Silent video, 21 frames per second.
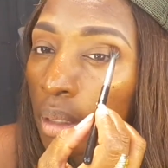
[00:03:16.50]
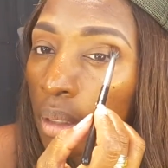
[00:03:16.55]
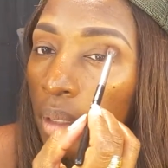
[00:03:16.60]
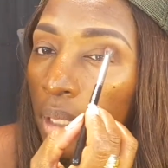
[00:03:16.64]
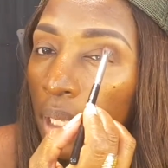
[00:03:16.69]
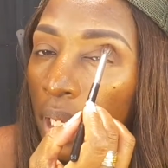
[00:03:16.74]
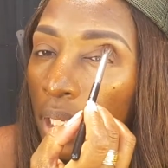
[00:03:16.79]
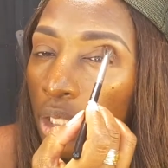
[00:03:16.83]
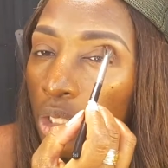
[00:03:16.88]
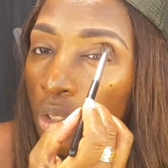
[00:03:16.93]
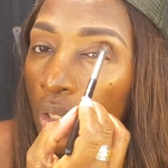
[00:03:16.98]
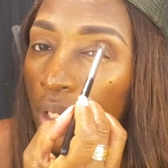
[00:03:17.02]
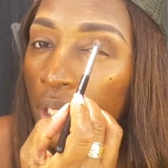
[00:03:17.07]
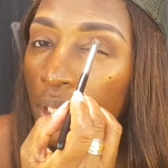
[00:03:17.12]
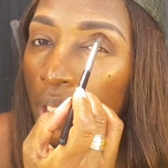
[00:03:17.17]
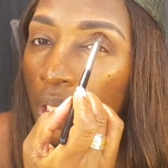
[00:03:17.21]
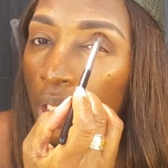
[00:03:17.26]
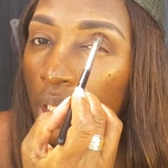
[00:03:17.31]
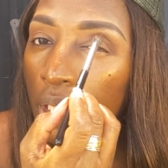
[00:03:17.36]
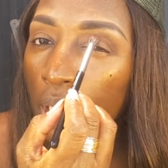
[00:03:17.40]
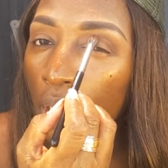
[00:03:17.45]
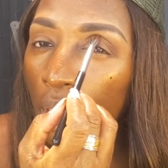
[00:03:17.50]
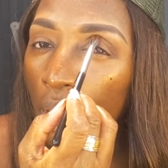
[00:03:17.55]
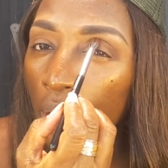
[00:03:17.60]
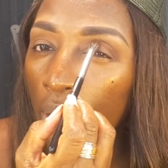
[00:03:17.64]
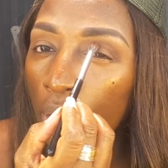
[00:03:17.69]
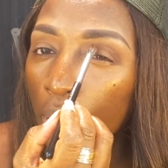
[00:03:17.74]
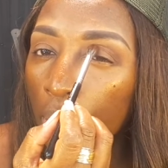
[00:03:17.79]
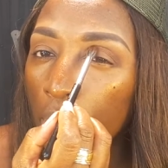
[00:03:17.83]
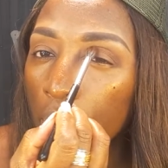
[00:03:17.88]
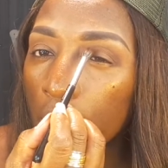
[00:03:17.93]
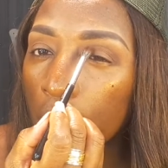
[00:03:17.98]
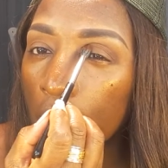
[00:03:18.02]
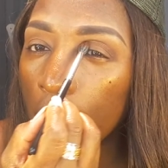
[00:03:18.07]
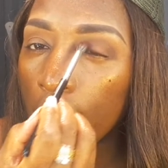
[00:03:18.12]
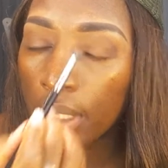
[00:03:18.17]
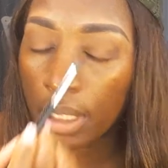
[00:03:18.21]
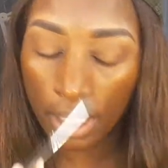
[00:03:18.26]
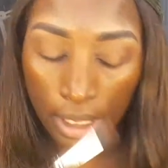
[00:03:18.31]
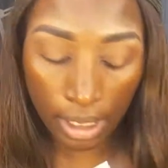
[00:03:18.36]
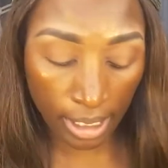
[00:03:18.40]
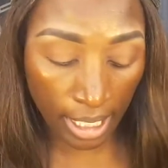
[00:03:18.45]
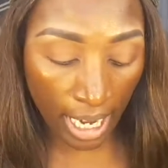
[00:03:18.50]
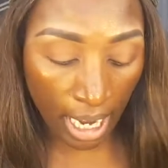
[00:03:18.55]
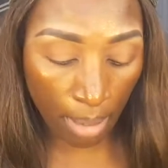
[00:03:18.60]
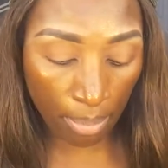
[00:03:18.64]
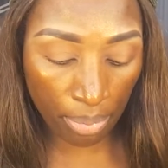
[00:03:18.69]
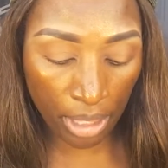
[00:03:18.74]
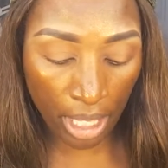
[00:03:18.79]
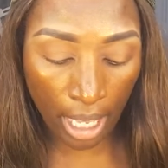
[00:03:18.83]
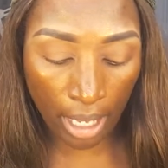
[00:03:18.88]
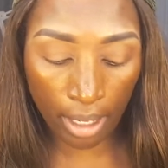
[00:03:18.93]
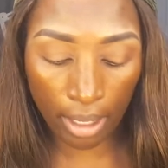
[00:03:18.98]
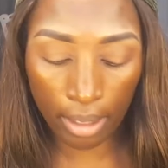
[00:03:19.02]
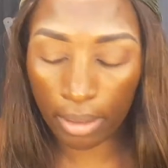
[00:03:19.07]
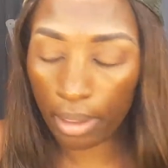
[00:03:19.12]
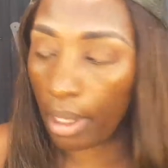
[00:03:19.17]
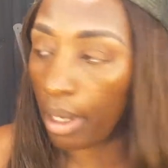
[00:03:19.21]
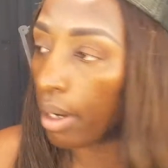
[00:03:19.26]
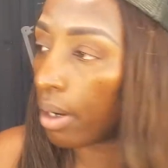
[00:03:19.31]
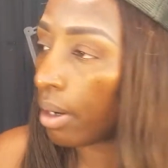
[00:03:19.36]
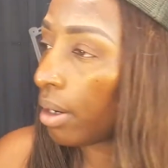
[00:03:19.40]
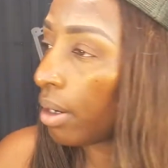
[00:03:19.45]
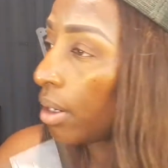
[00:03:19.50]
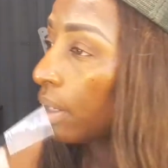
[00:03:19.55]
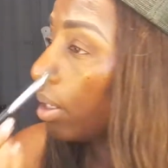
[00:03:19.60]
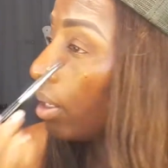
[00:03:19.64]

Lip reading: that transition color. I'm just going to stamp that in there.